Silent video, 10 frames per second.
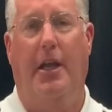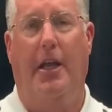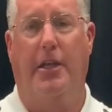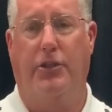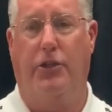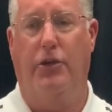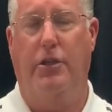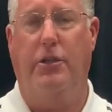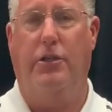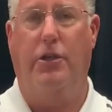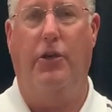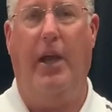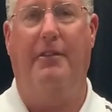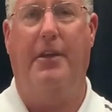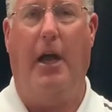And students, you
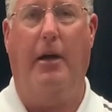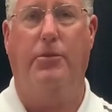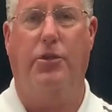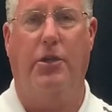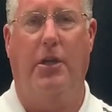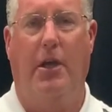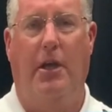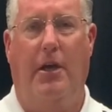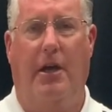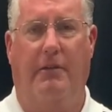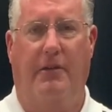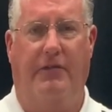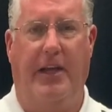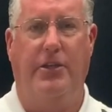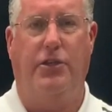have the option of a
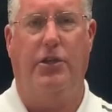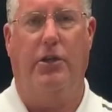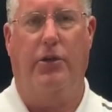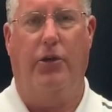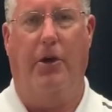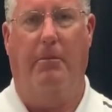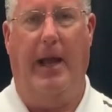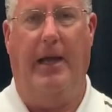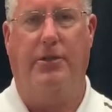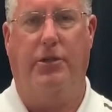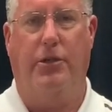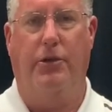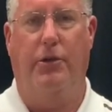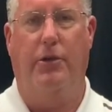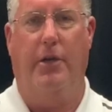face shield or a mask
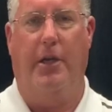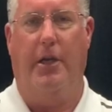too.